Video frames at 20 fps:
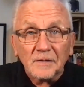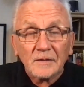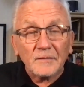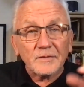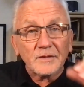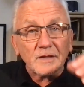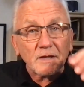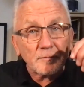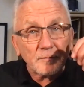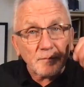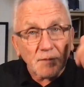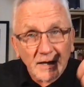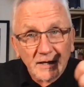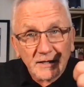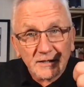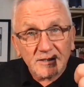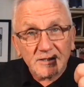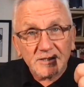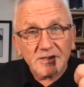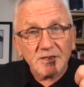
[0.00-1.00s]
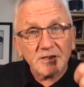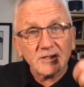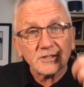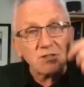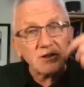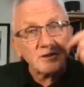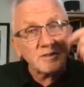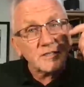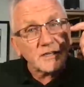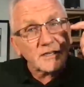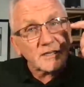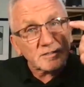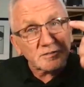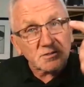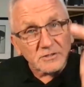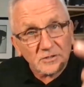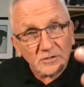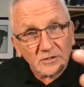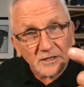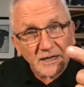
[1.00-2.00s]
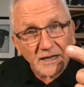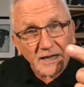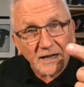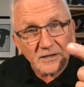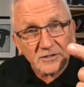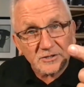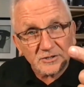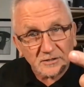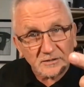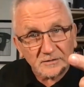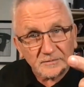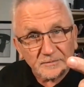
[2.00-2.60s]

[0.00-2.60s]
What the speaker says: They made a decision and took action.